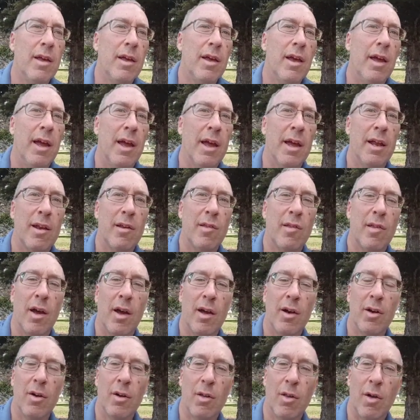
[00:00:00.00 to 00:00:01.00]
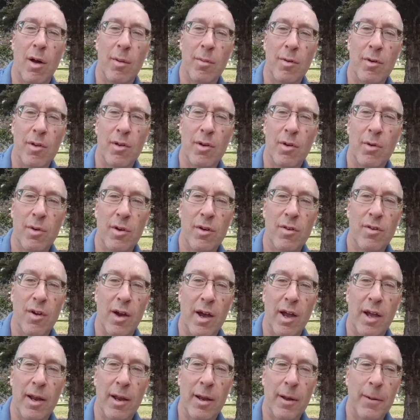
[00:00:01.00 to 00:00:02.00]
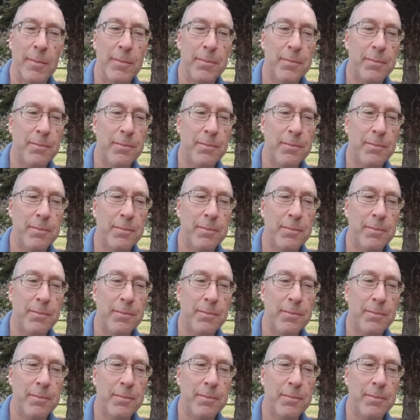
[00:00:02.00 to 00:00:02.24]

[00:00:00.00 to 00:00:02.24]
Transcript: and it's 100 kilometers to Regina.